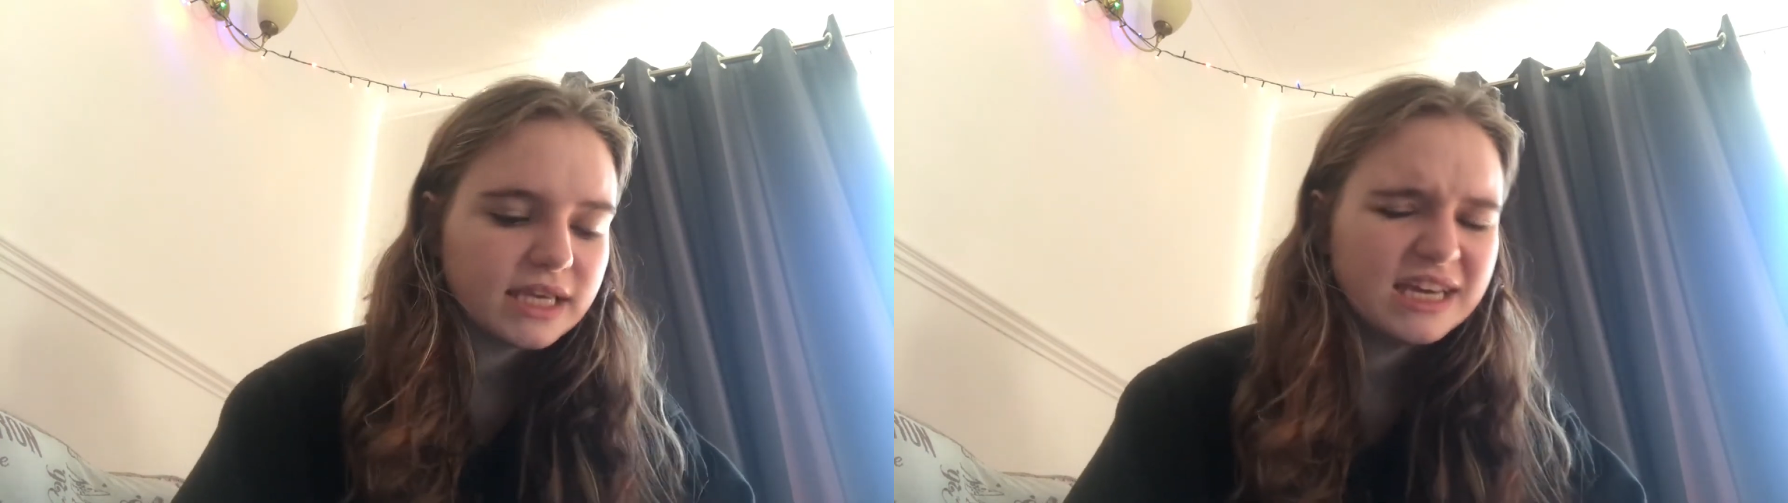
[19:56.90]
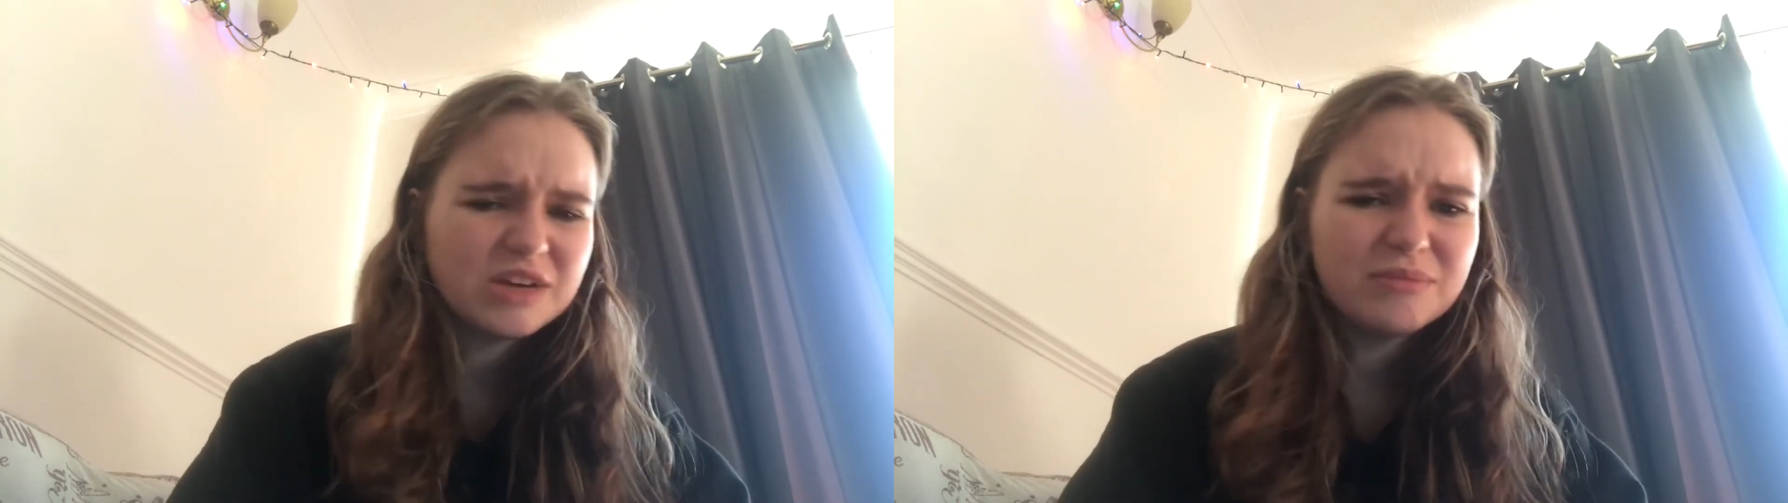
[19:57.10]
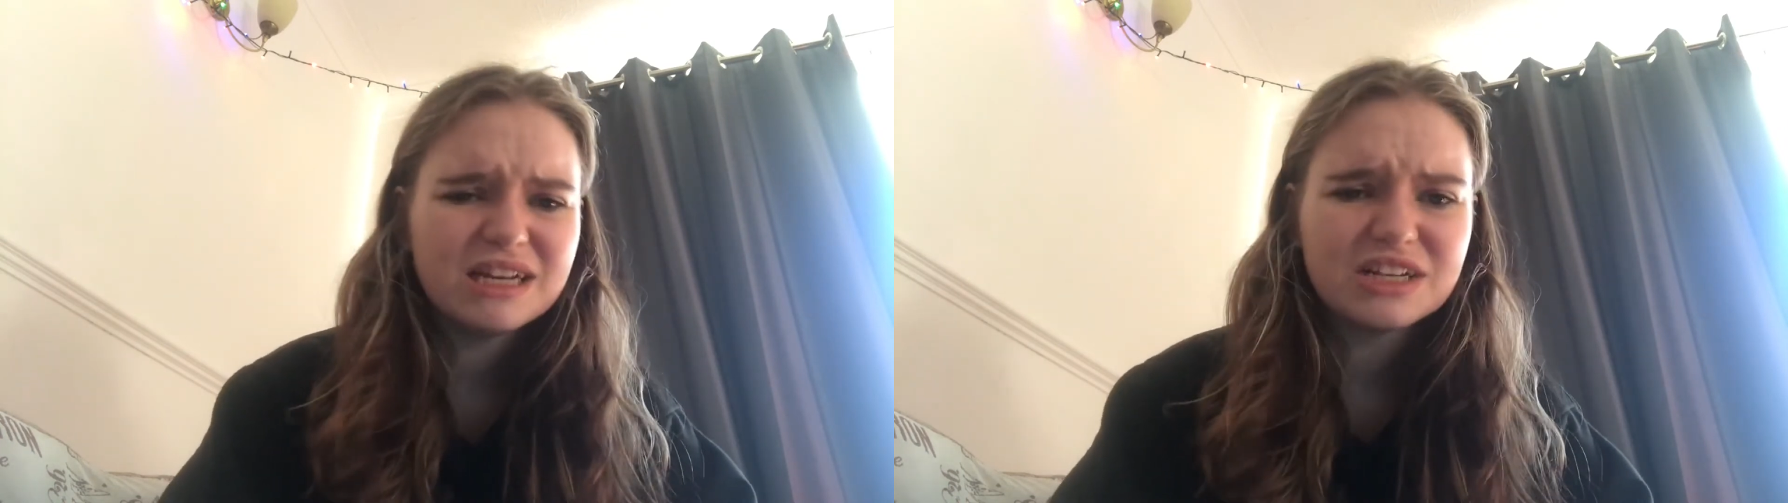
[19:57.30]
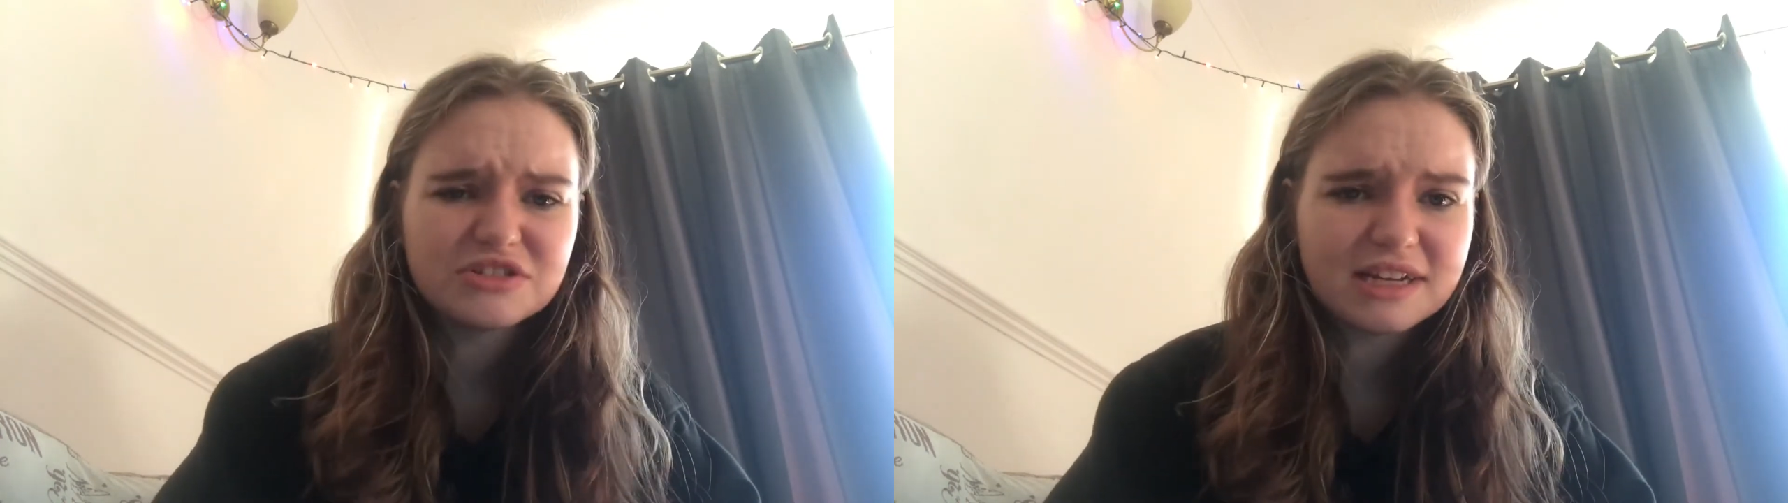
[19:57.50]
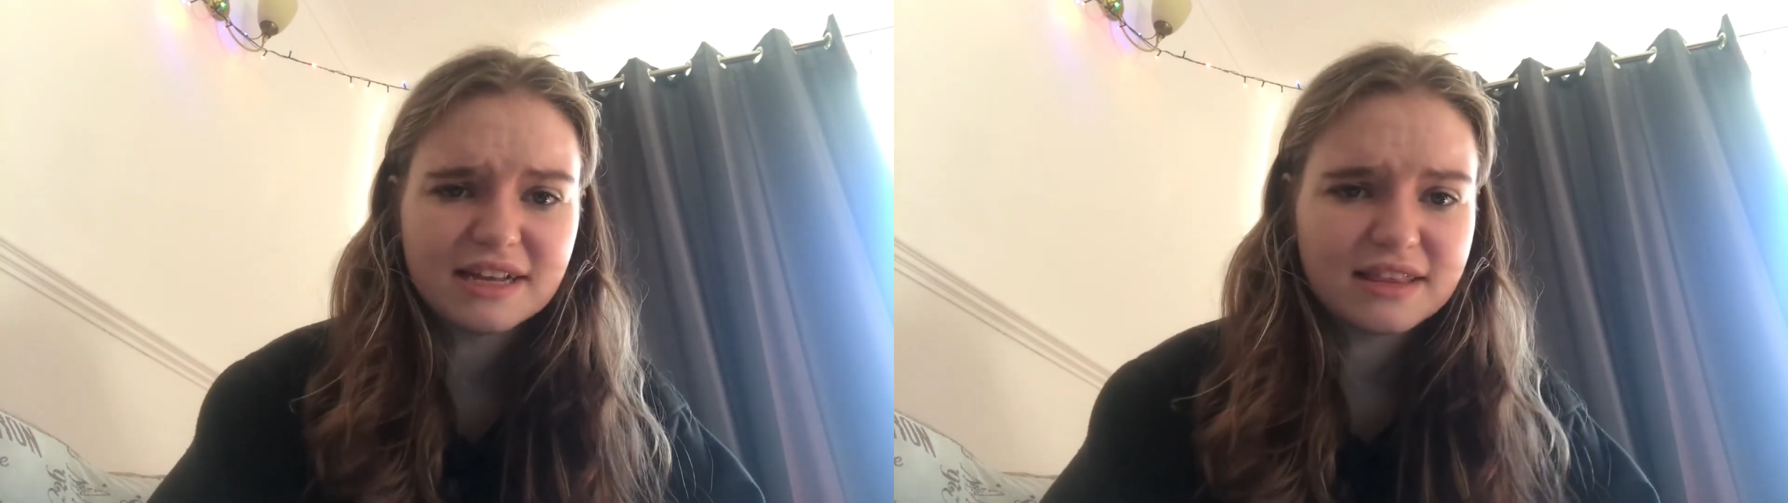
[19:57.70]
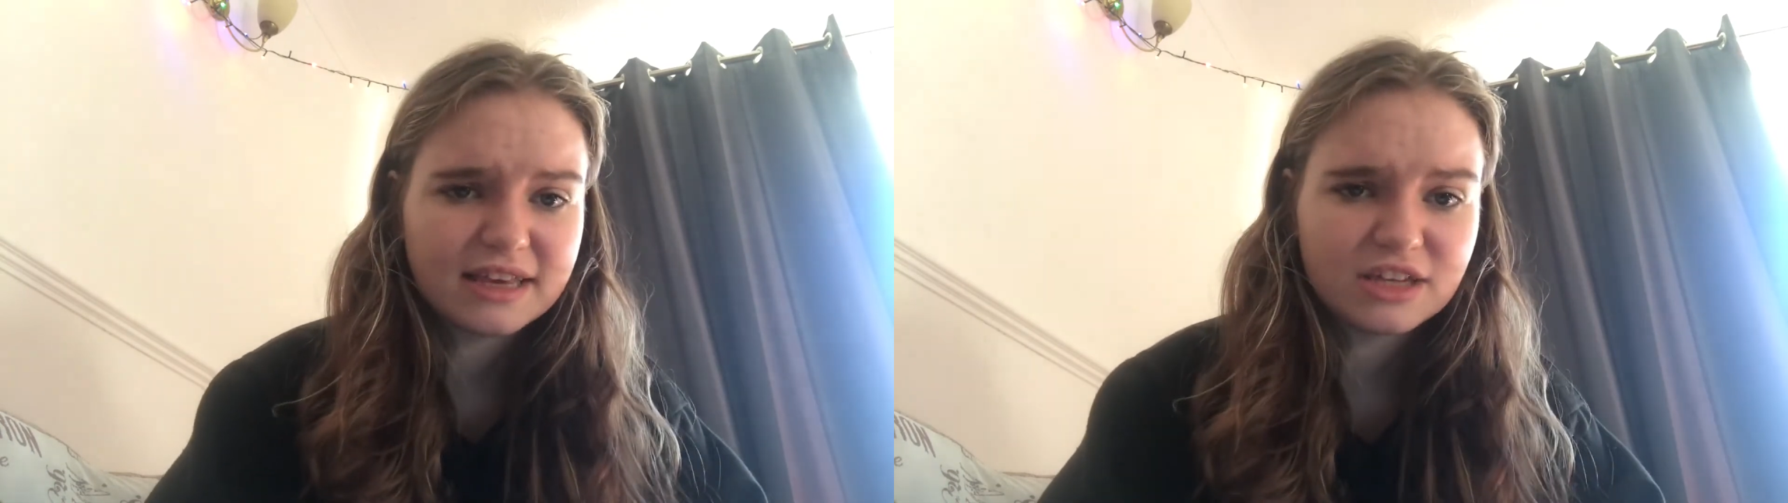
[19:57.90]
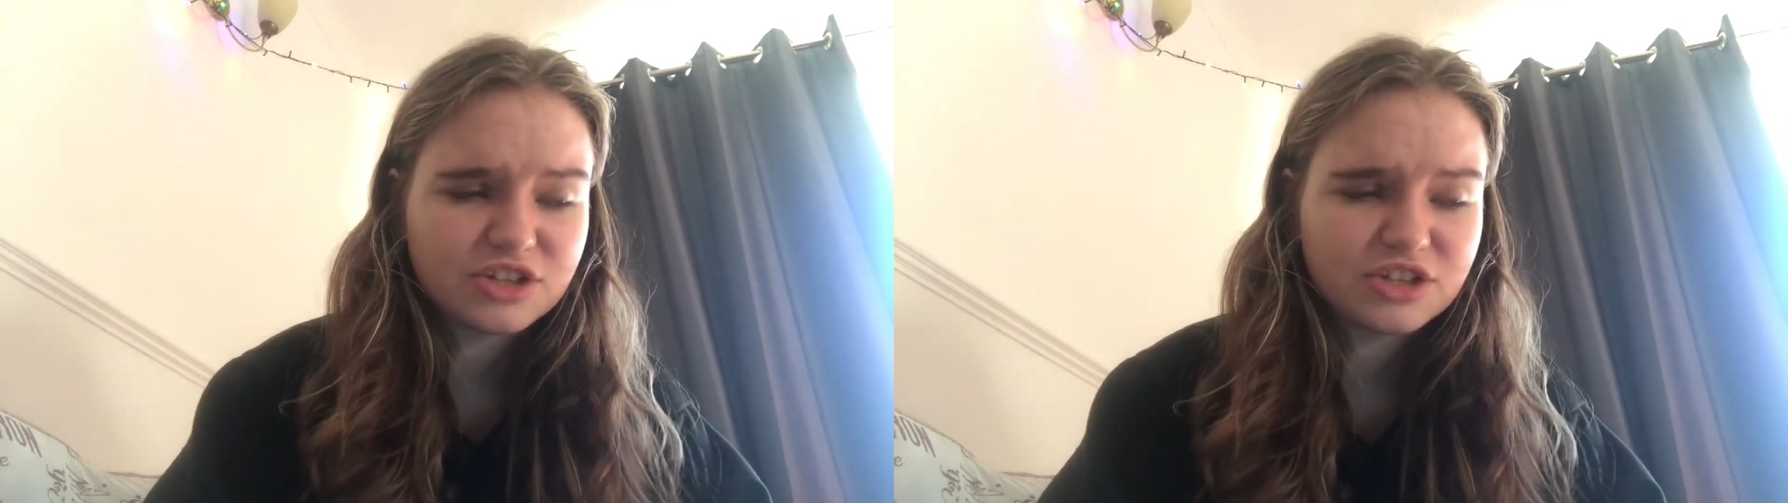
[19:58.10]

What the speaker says: It can be literally anything.